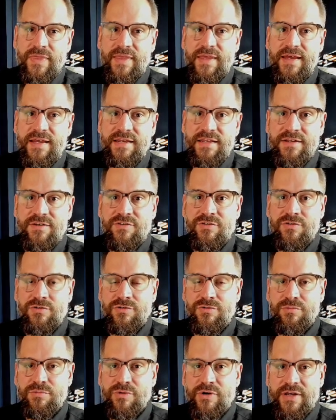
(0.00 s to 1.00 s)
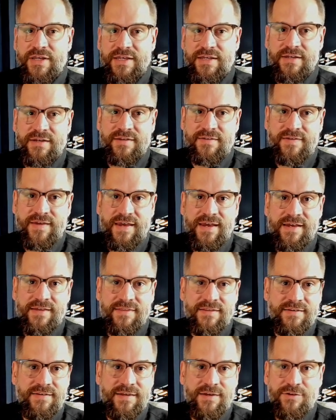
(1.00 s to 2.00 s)
I need to bring in a tag
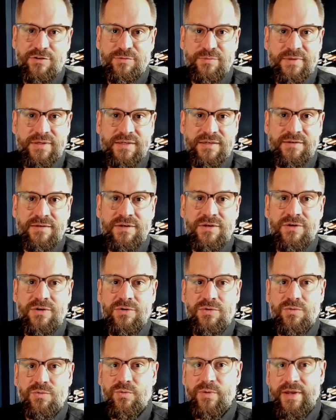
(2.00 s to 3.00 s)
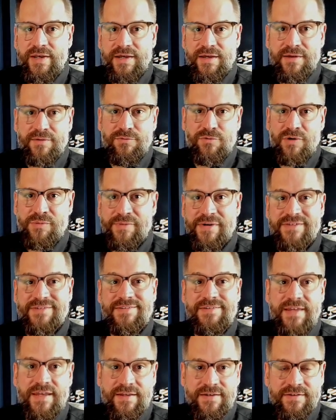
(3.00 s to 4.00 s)
that tells me what my
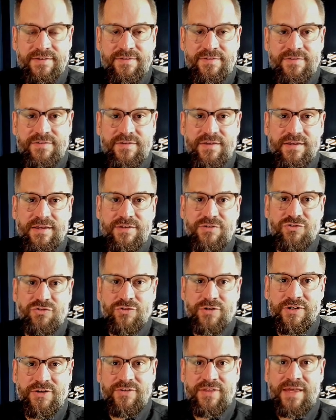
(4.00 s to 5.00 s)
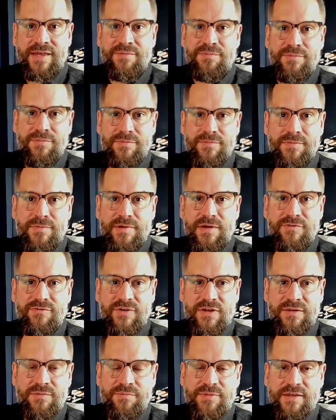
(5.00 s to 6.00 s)
state is and trigger that
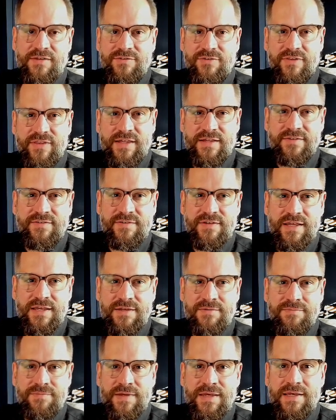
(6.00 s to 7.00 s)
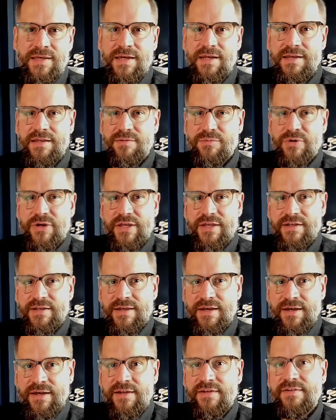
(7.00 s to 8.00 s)
event based on that state. I need to bring in
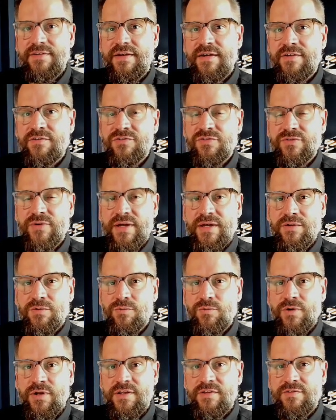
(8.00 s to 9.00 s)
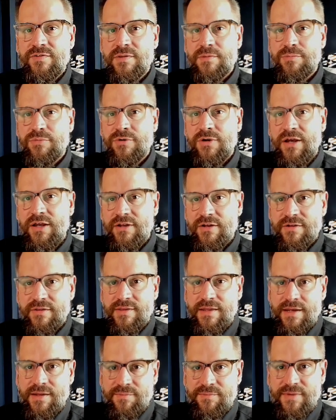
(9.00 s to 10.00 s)
context around what is the product
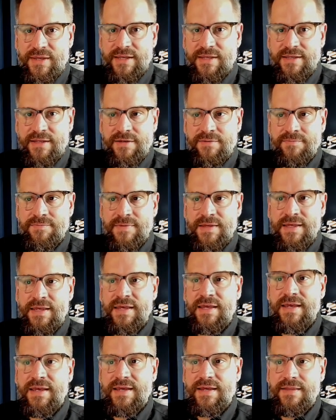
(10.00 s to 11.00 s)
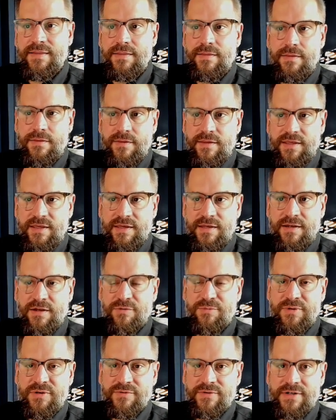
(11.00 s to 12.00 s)
that I'm making, and then I'll
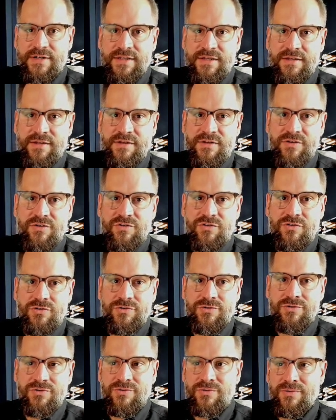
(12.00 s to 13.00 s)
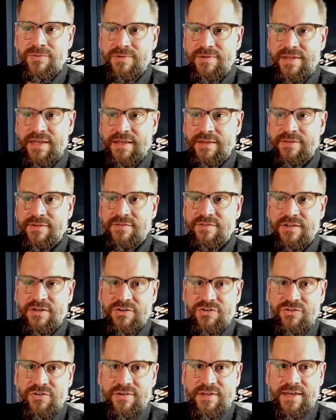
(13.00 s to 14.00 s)
be ready to take this
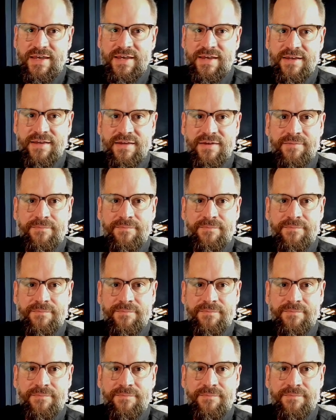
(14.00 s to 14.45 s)
energy tag,